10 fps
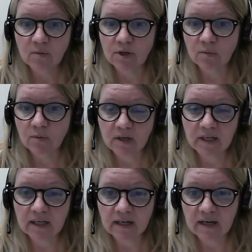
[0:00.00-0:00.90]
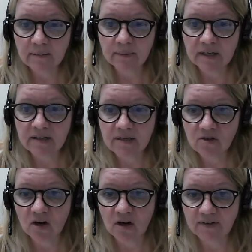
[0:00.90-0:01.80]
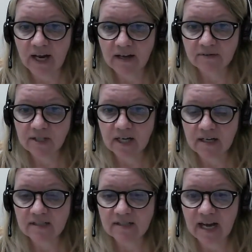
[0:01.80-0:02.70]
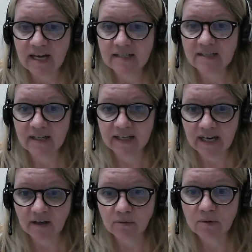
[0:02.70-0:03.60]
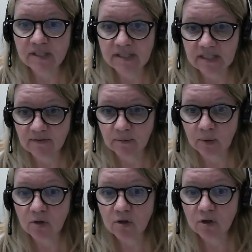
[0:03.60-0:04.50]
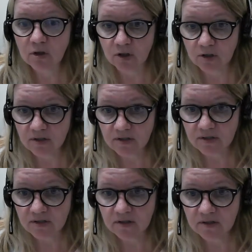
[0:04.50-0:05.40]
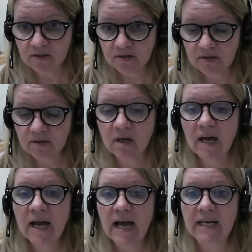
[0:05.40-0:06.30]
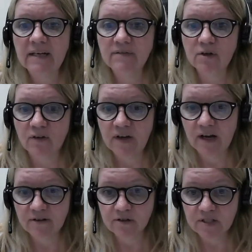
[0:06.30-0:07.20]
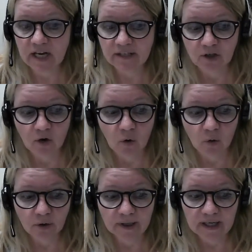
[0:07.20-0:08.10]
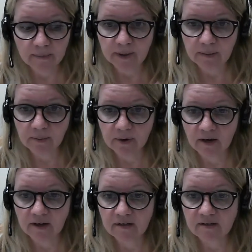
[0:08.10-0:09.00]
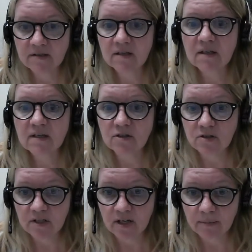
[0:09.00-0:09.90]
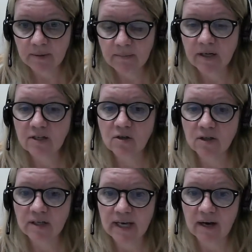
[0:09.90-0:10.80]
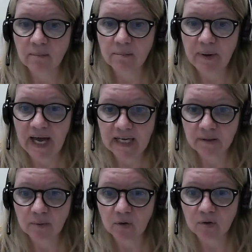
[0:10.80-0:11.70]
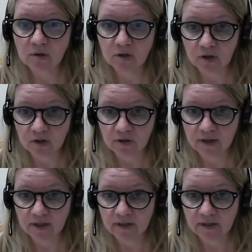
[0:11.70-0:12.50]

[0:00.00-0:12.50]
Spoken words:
When you're working in a company, these are often advertised as account receivable clerks. And if you're on the other side and you're ordering company products using company money, you're an account payable clerk.